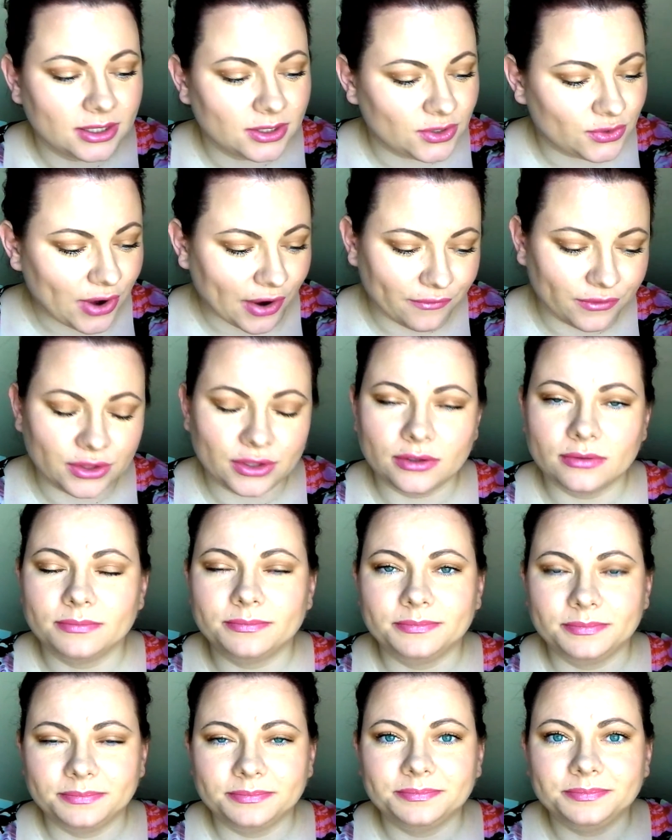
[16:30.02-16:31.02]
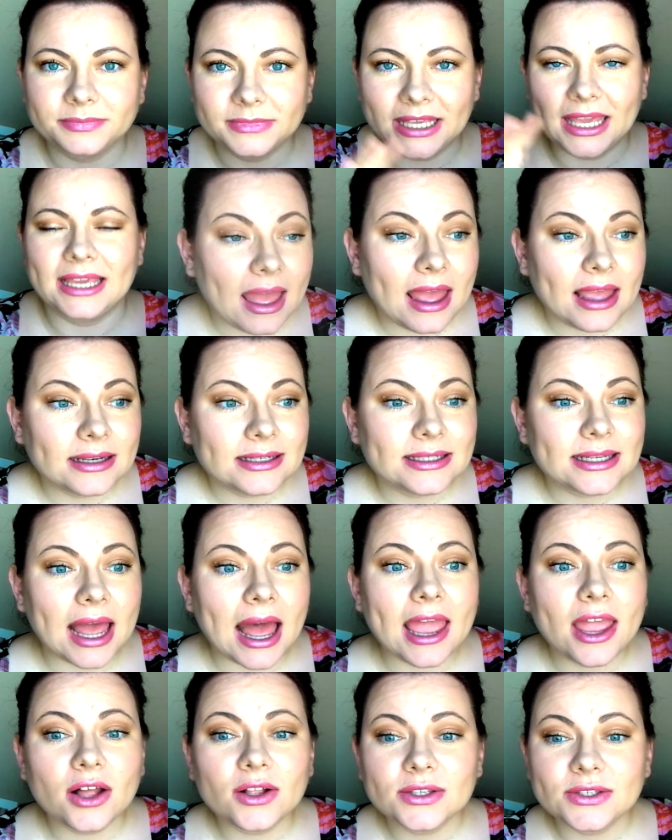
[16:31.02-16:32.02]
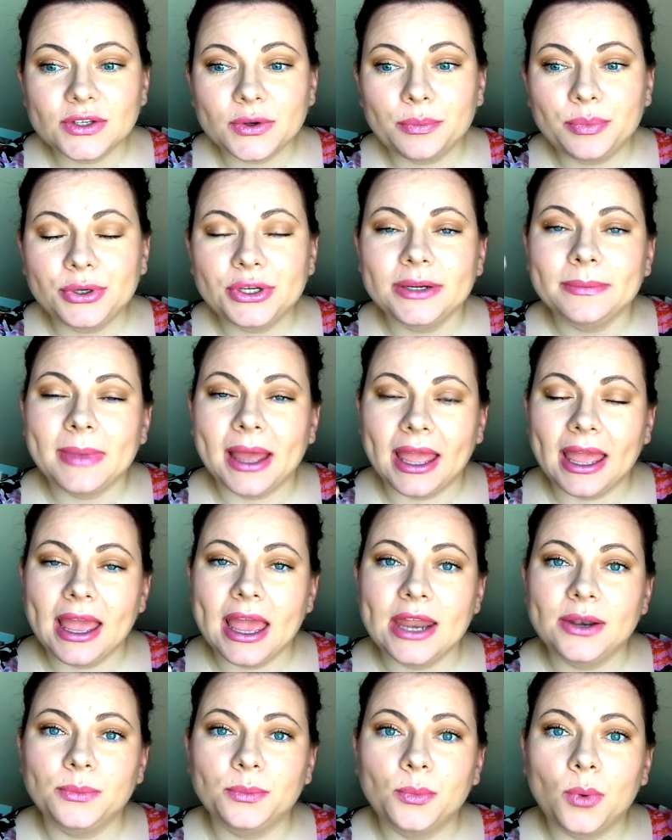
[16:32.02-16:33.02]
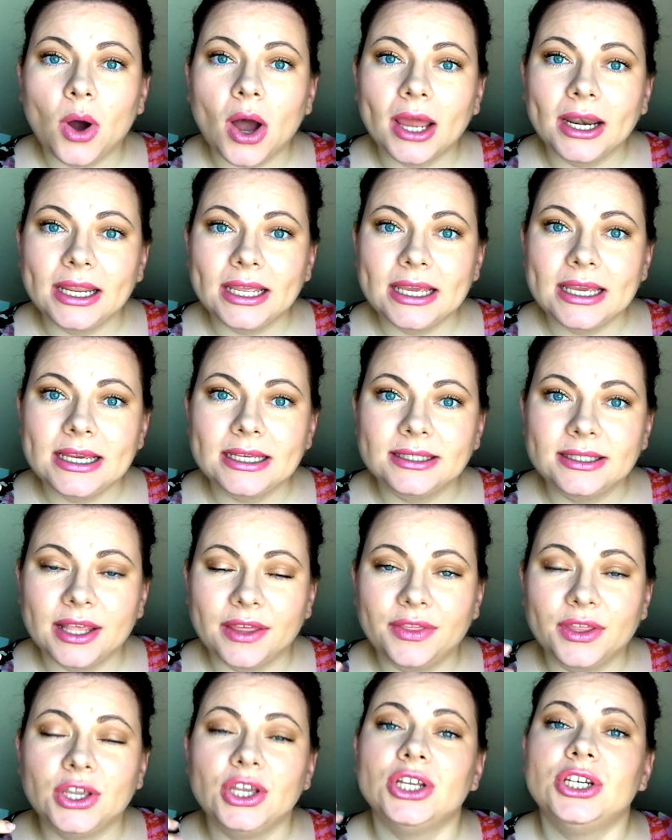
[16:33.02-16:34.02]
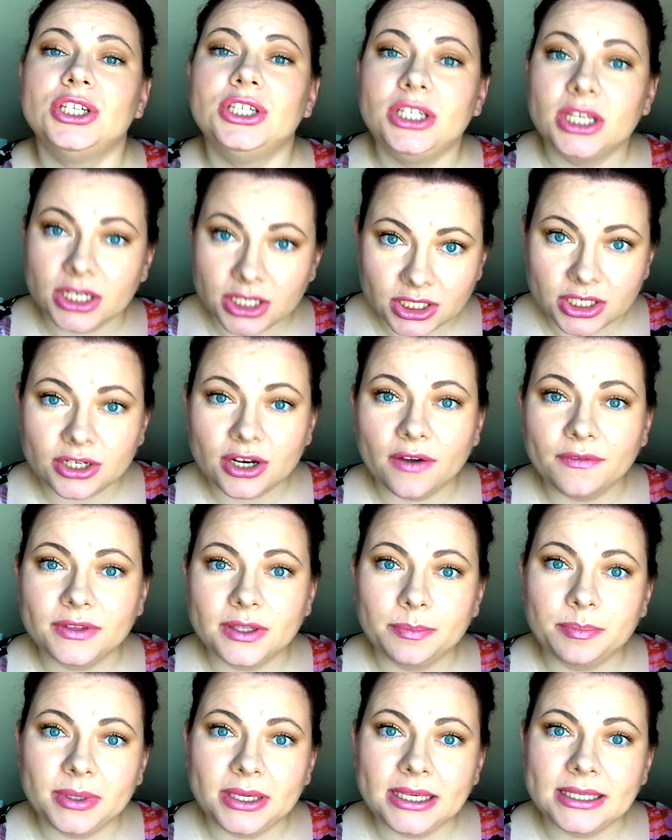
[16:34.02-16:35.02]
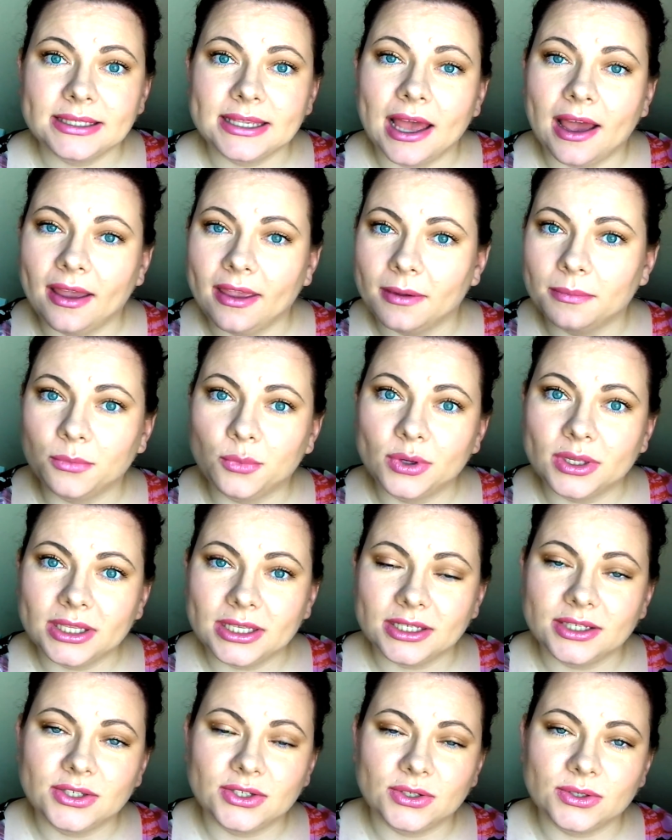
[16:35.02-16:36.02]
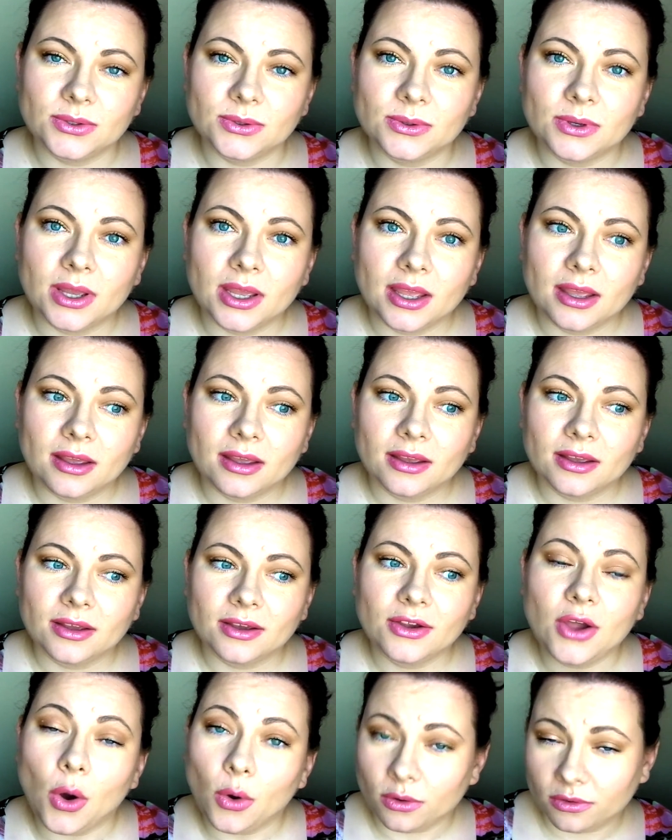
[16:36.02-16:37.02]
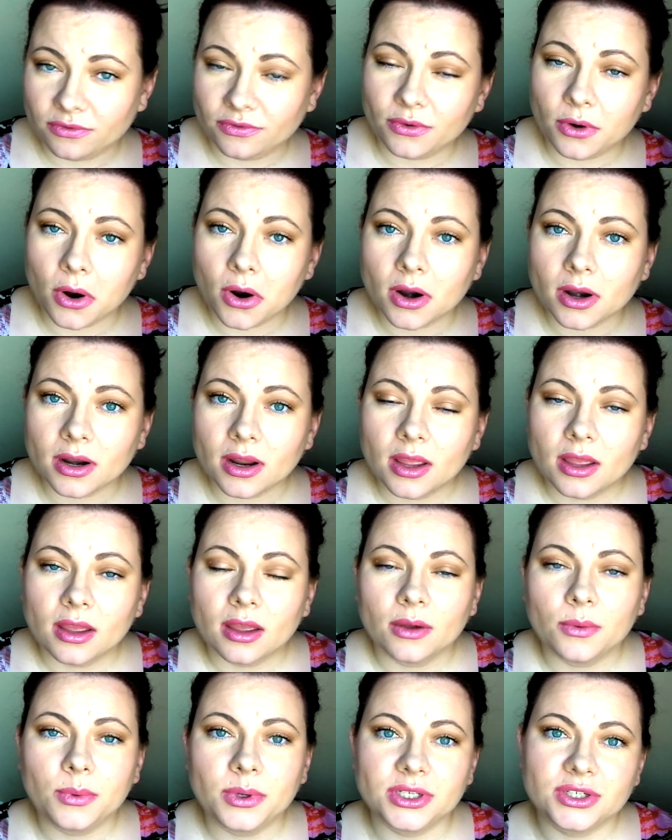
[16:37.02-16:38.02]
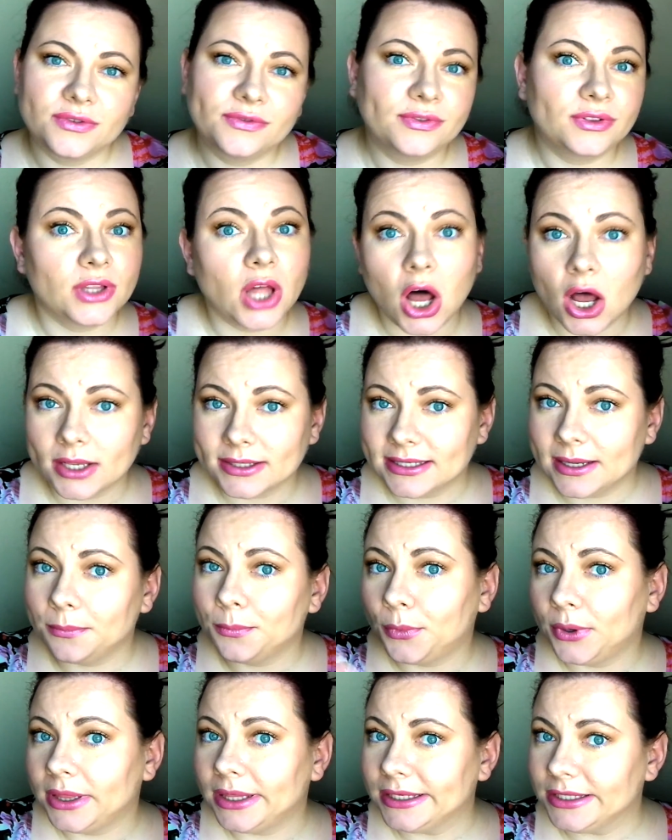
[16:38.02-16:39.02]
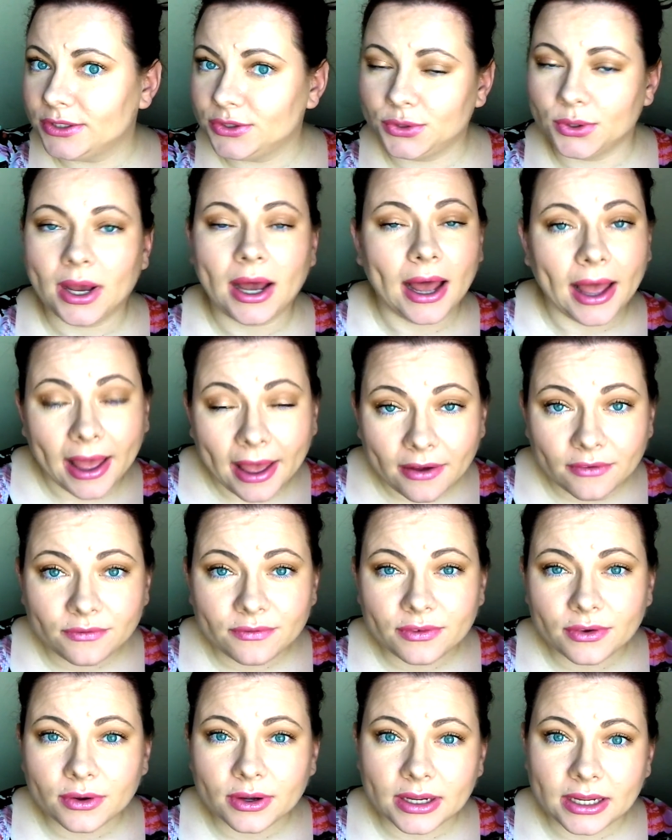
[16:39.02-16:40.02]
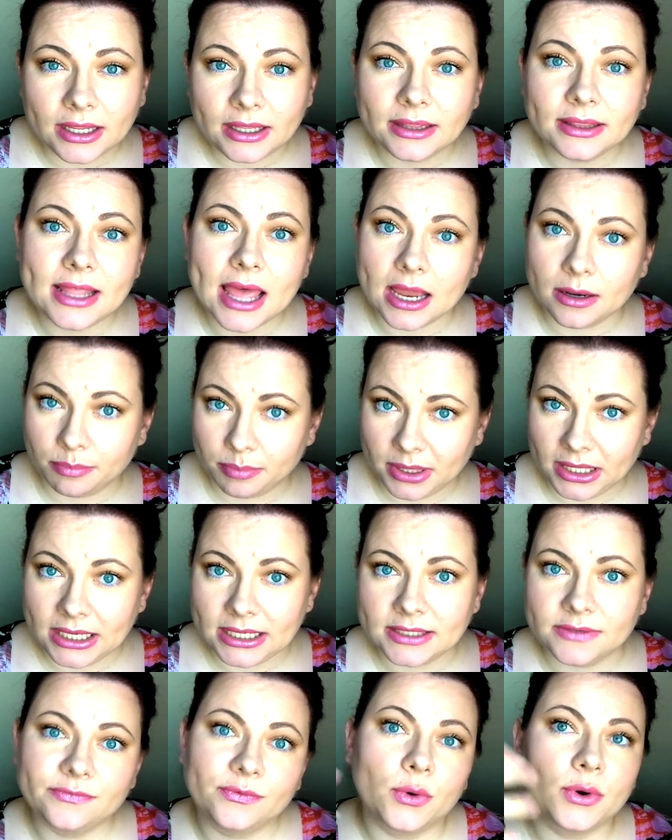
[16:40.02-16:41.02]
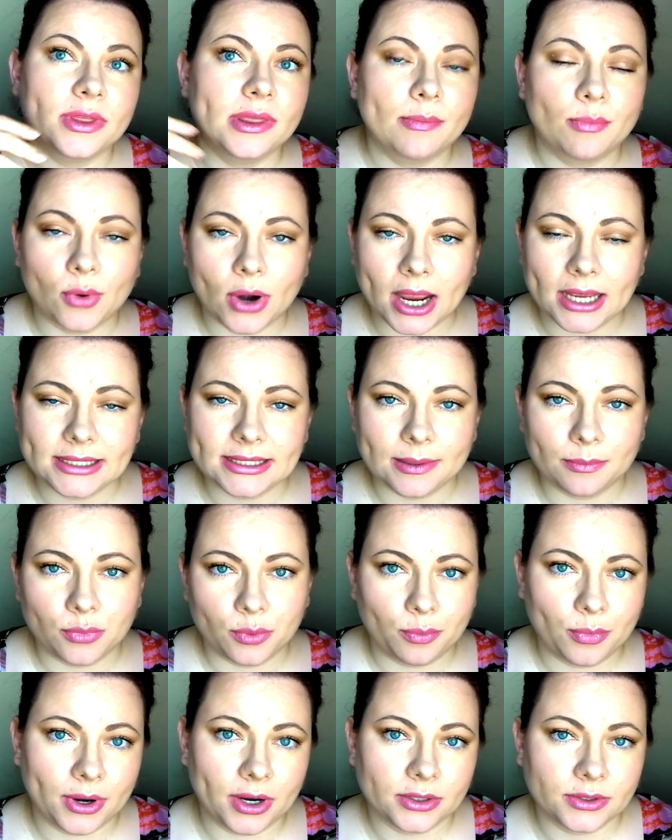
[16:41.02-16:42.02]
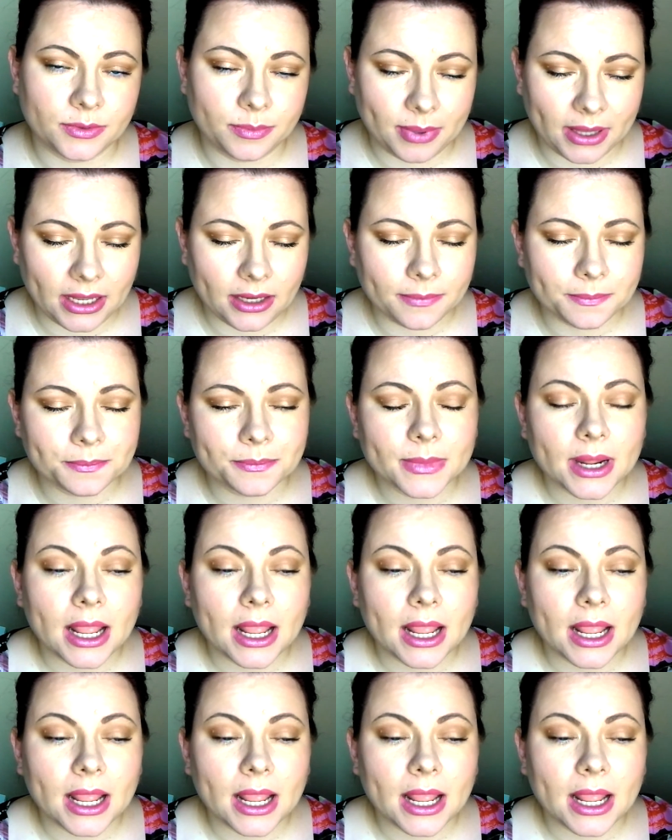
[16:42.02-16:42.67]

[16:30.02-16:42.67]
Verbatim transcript: travel kit. And I also put in my head what is the condition of the piece I am willing to go for, which flaws I'm willing to have in that piece for the price I'm prepared to pay.